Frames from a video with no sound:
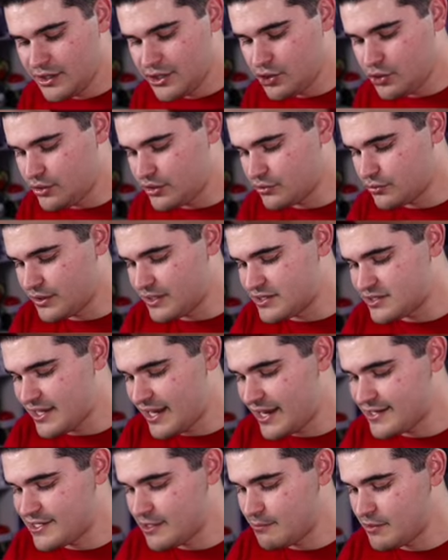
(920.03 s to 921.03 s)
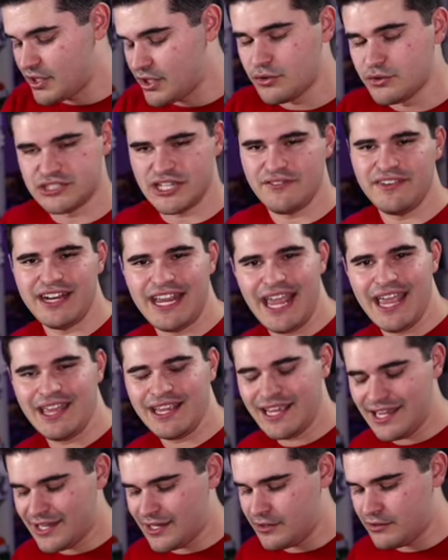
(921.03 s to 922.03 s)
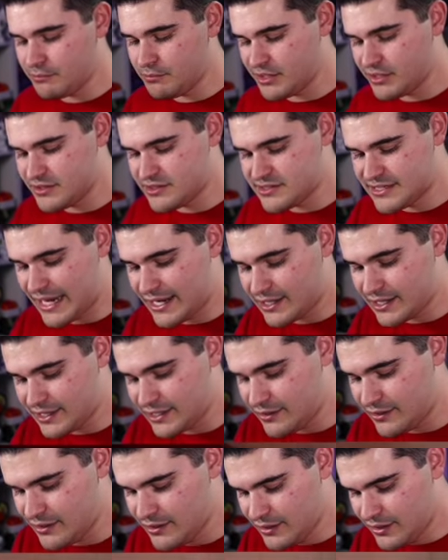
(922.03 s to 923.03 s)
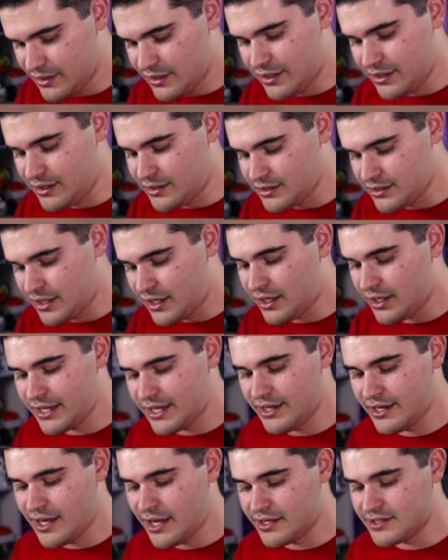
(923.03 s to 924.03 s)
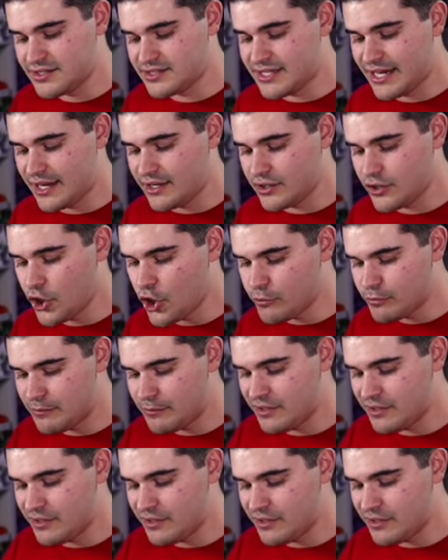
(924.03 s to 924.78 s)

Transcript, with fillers: you can restand him and go 7K again. But sadly, uh, Law cannot stand Koby